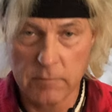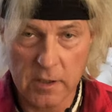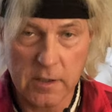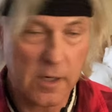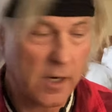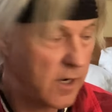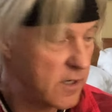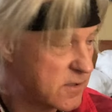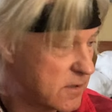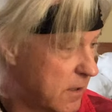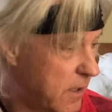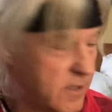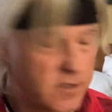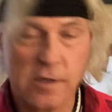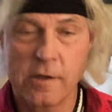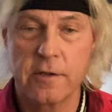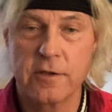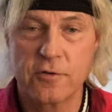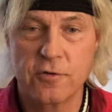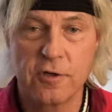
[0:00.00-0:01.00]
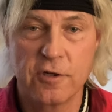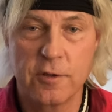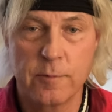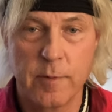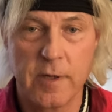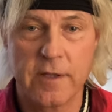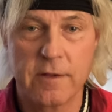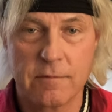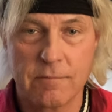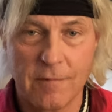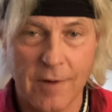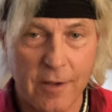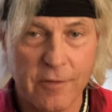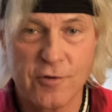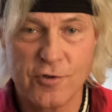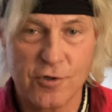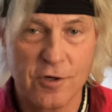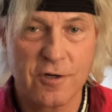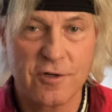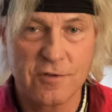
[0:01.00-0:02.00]
because I tell the truth about how
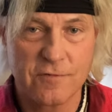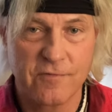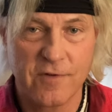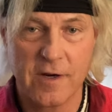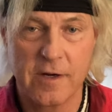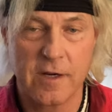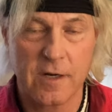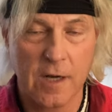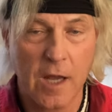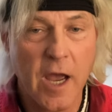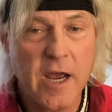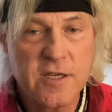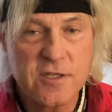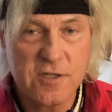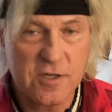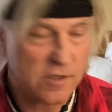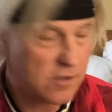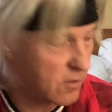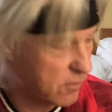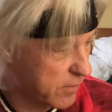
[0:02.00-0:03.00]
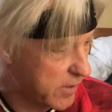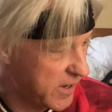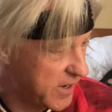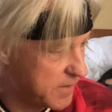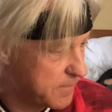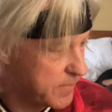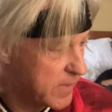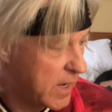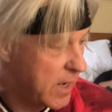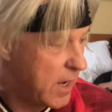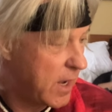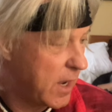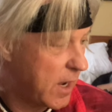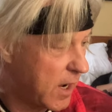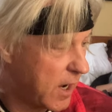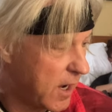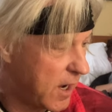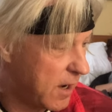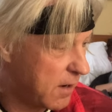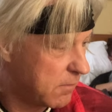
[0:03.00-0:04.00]
the church fucking lies to you, right?
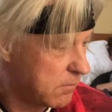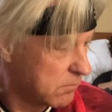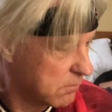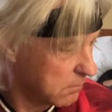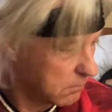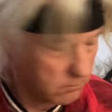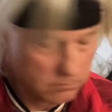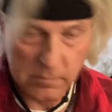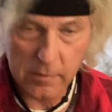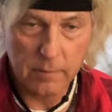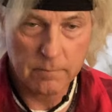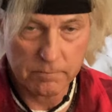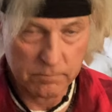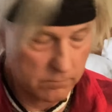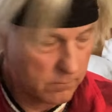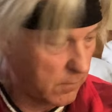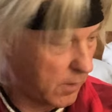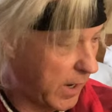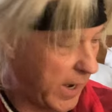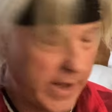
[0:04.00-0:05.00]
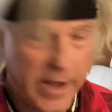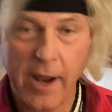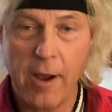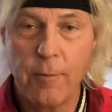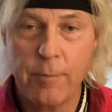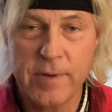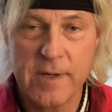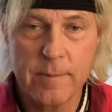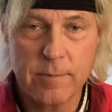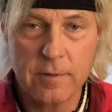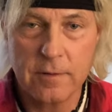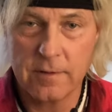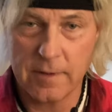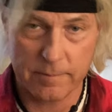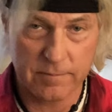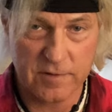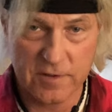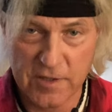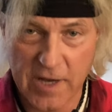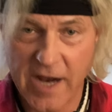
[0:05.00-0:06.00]
Uh, I help people.
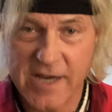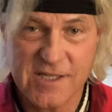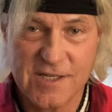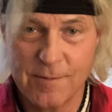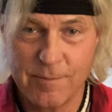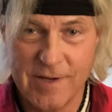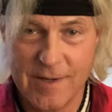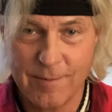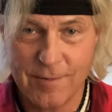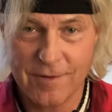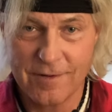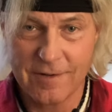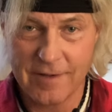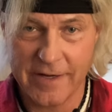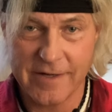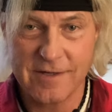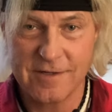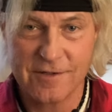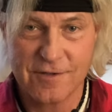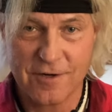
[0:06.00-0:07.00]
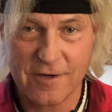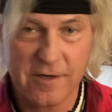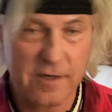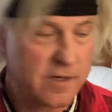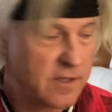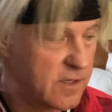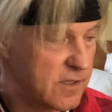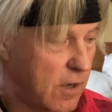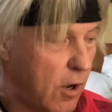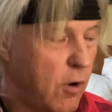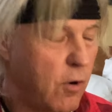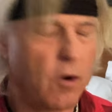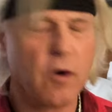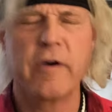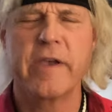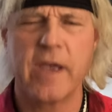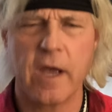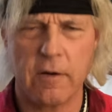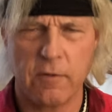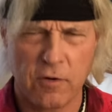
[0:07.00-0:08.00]
I'm nice to people. I didn't turn into the, oh,
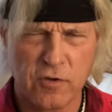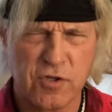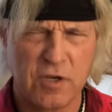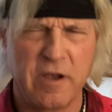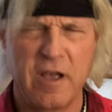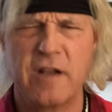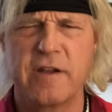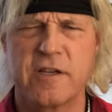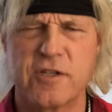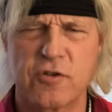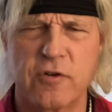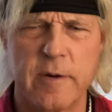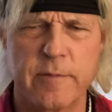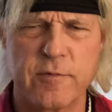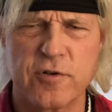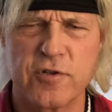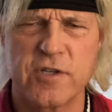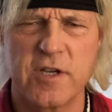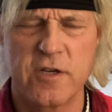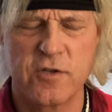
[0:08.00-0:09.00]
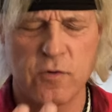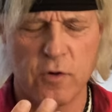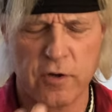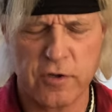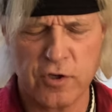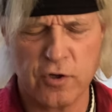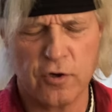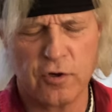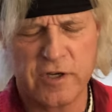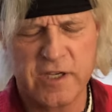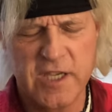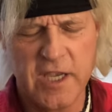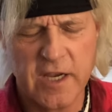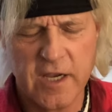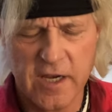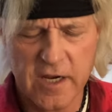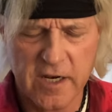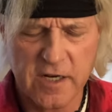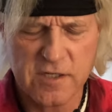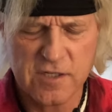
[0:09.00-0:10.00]
oh yeah. So LDS scripture says, oh, you'll kick
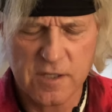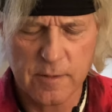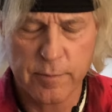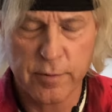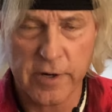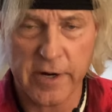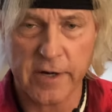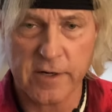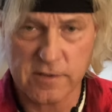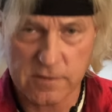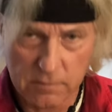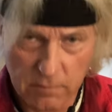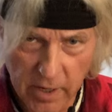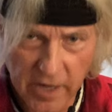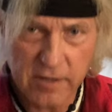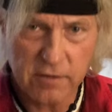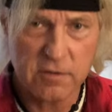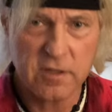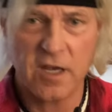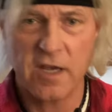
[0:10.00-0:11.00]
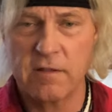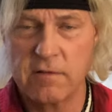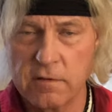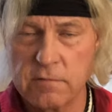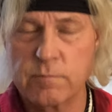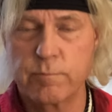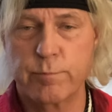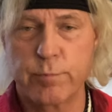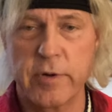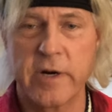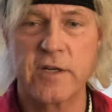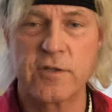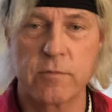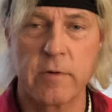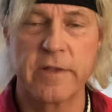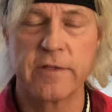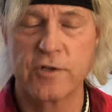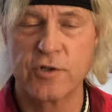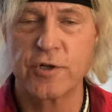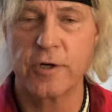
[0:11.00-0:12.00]
against the pricks. I do that. The pricks
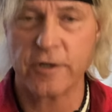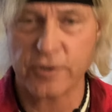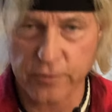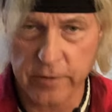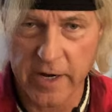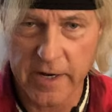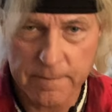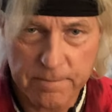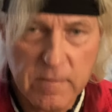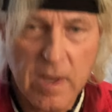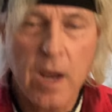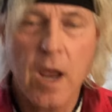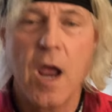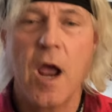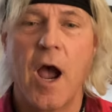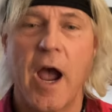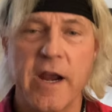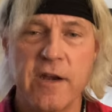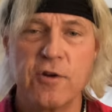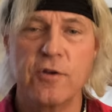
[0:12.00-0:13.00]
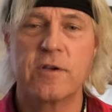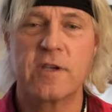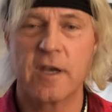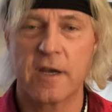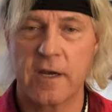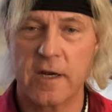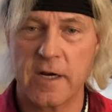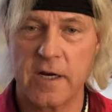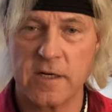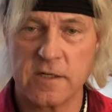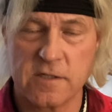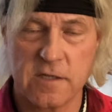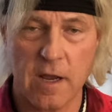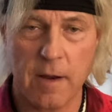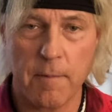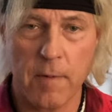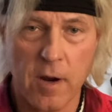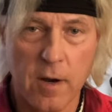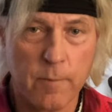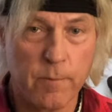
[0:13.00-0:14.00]
run the church, right? I do kick against
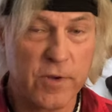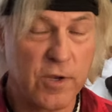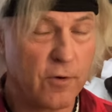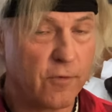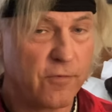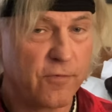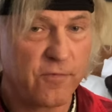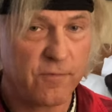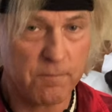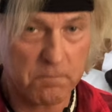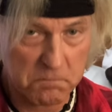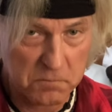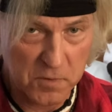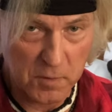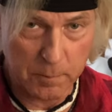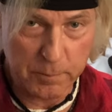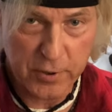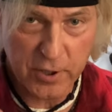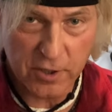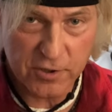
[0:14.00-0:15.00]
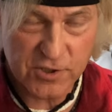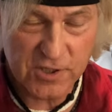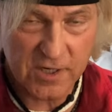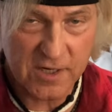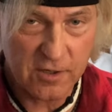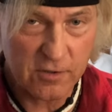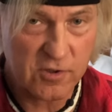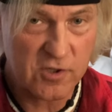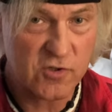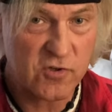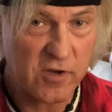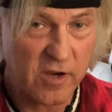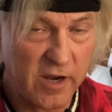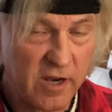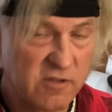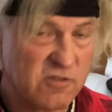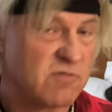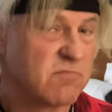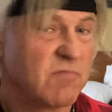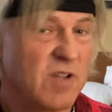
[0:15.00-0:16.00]
them. You'll you persecute the
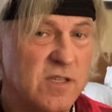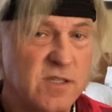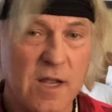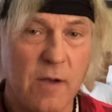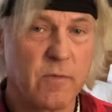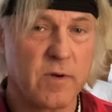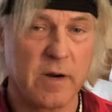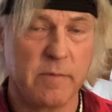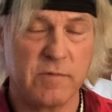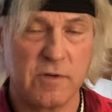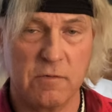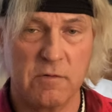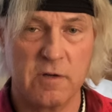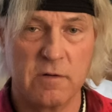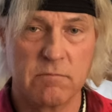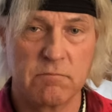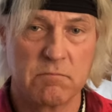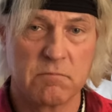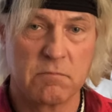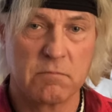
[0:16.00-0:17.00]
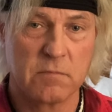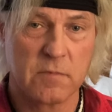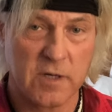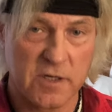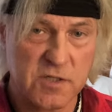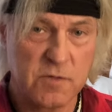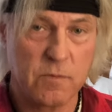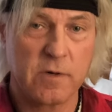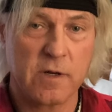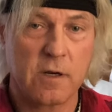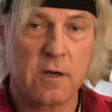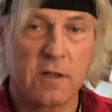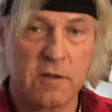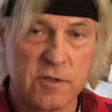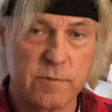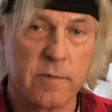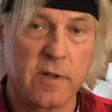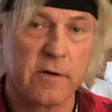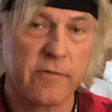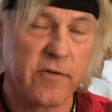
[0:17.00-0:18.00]
saints. That's not what I'm doing. Unless you want to call
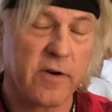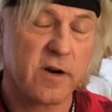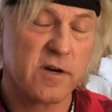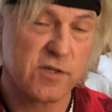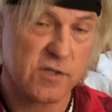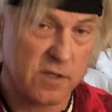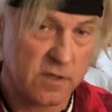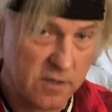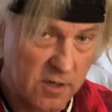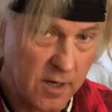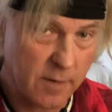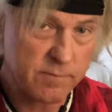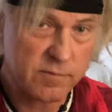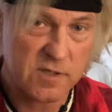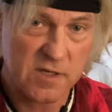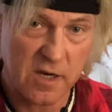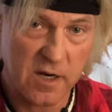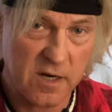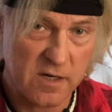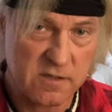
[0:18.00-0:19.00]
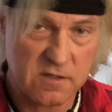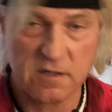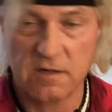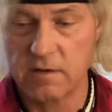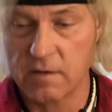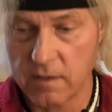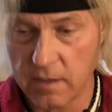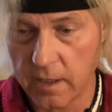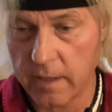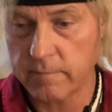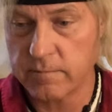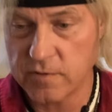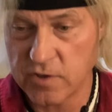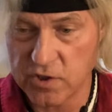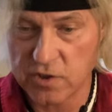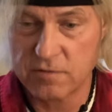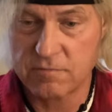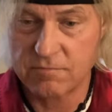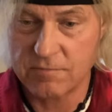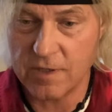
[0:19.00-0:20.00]
those motherfuckers the top saints, and I'm
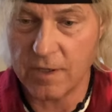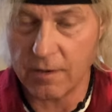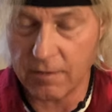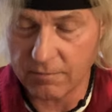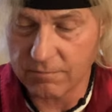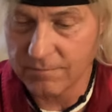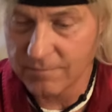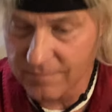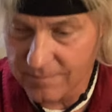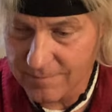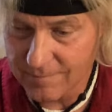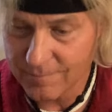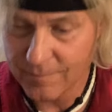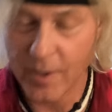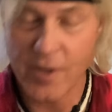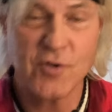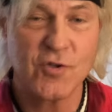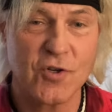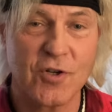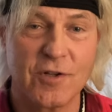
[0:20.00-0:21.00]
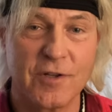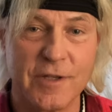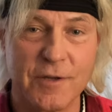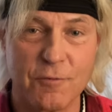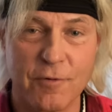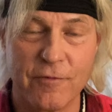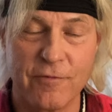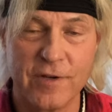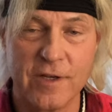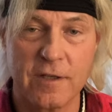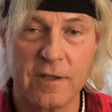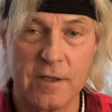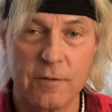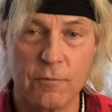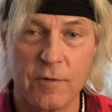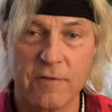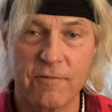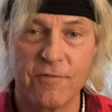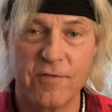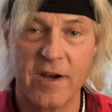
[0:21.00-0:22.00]
just, you know, basically revealing
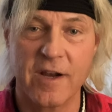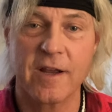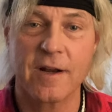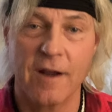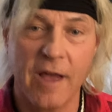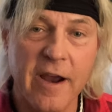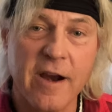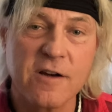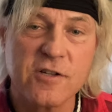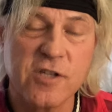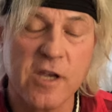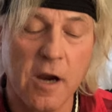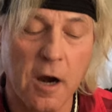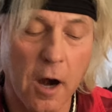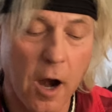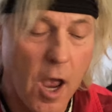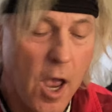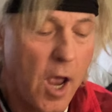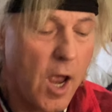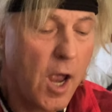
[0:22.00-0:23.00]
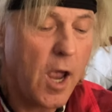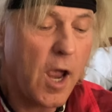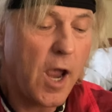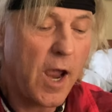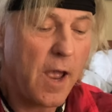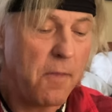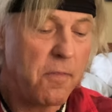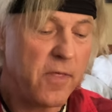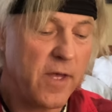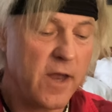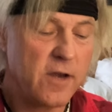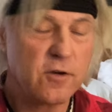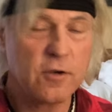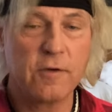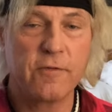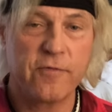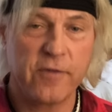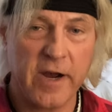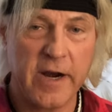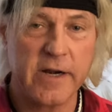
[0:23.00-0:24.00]
what fucking liars they are. And then
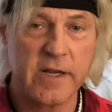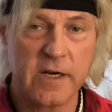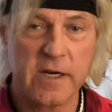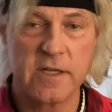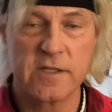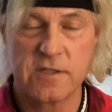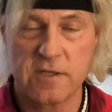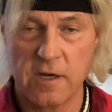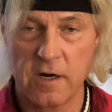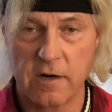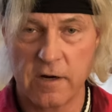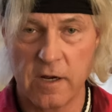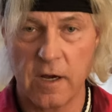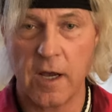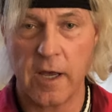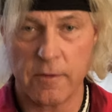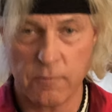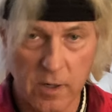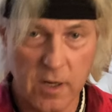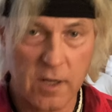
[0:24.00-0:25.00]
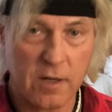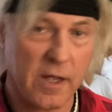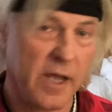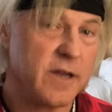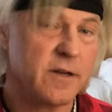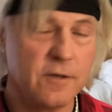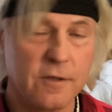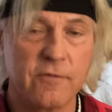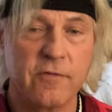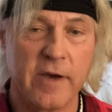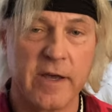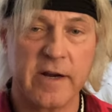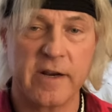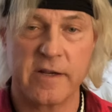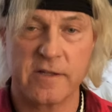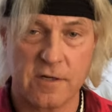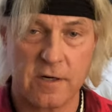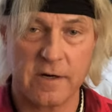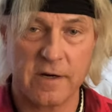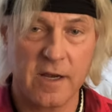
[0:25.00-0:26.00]
you'll fight against their God. Well, I do fight
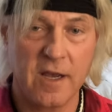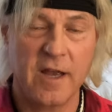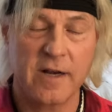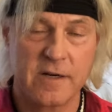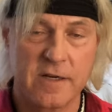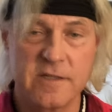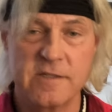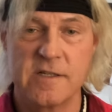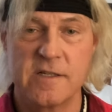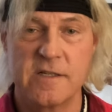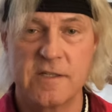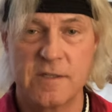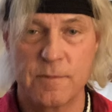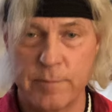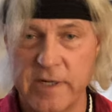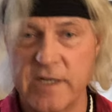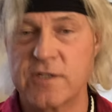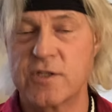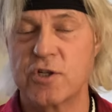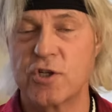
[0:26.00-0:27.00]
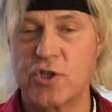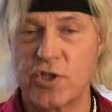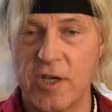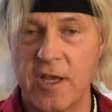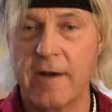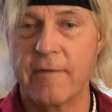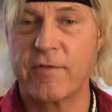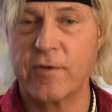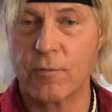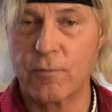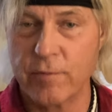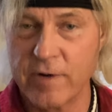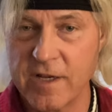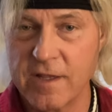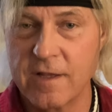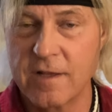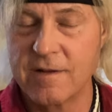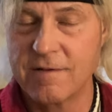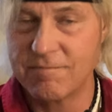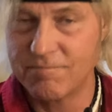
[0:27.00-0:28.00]
against their God because he's a piece of shit. If you
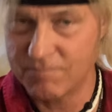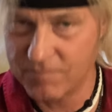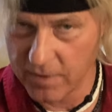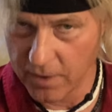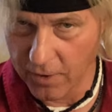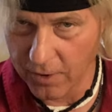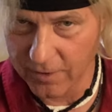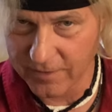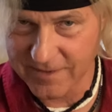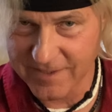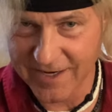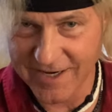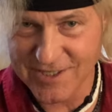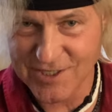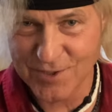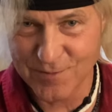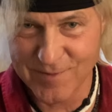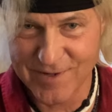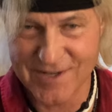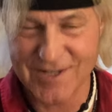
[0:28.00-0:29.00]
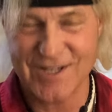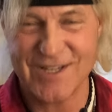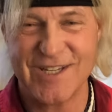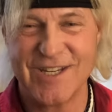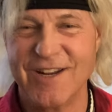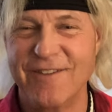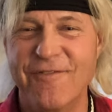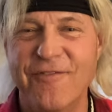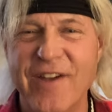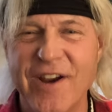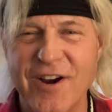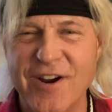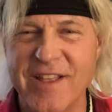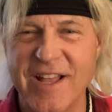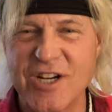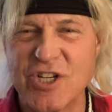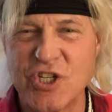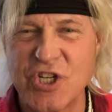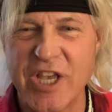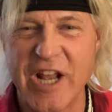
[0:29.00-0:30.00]
read the Old Testament, you'd figure
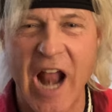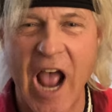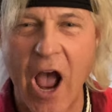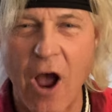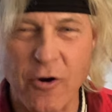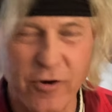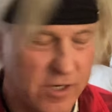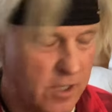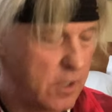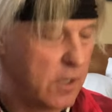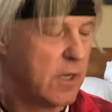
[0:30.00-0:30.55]
that shit out.